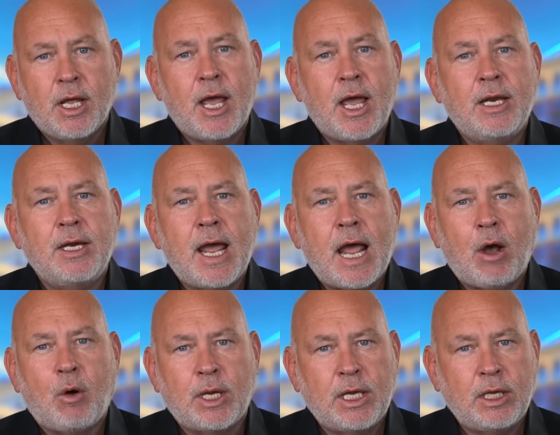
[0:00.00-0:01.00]
and
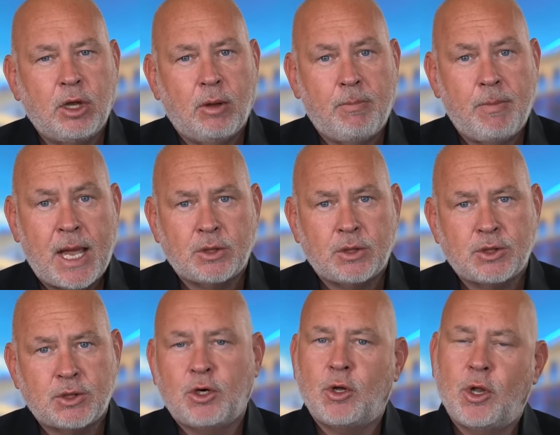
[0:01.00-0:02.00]
now he laments
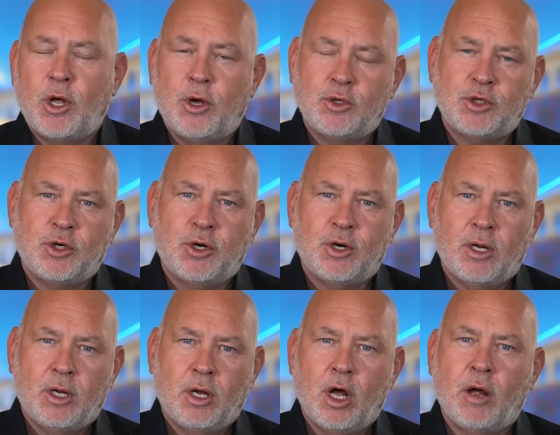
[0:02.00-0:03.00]
the closure
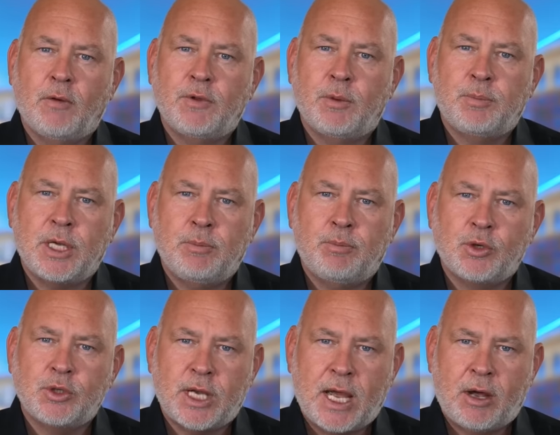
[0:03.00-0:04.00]
of the
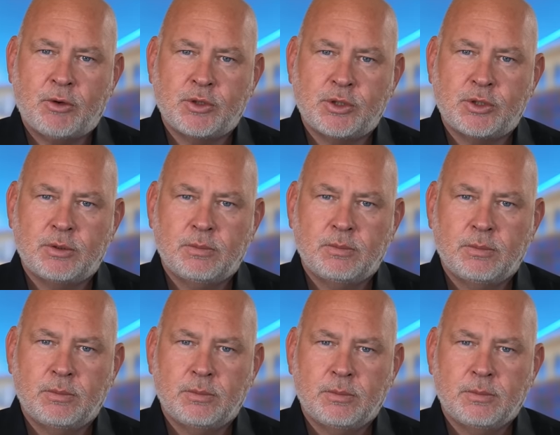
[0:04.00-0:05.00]
People's House.
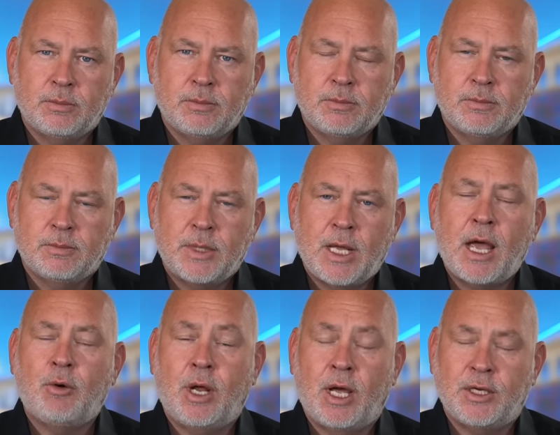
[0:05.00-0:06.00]

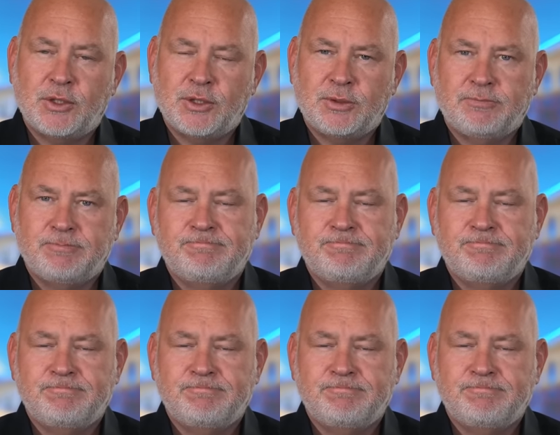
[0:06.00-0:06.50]
How nice.